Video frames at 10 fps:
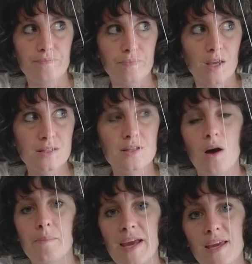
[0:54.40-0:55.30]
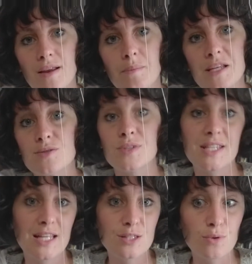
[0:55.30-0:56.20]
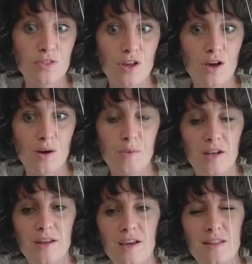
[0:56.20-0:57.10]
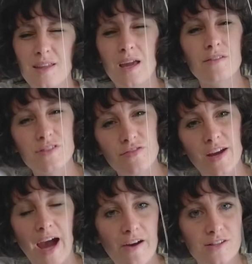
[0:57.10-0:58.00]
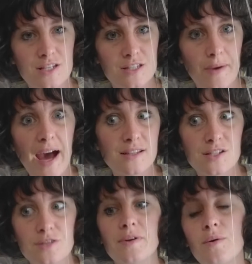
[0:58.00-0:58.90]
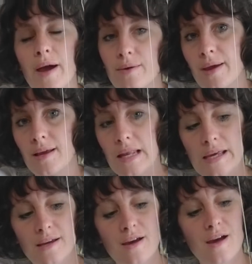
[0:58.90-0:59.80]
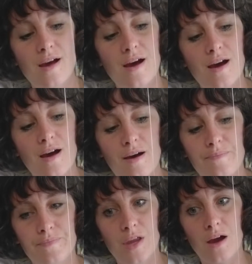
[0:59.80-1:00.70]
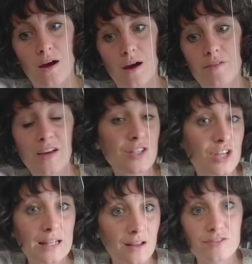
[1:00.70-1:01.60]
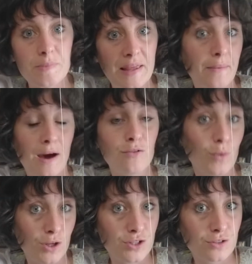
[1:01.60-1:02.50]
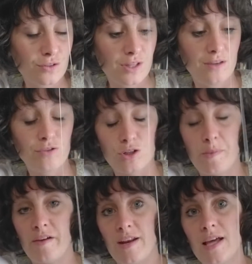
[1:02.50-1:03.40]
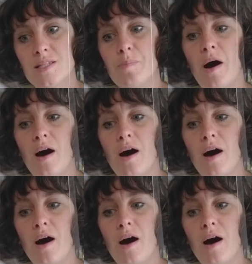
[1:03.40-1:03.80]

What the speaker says: start making up little scenes with them and thinking of different characters, so I had to do it quite quickly. Eventually I'd love to make them out of wood, the rod marionettes, but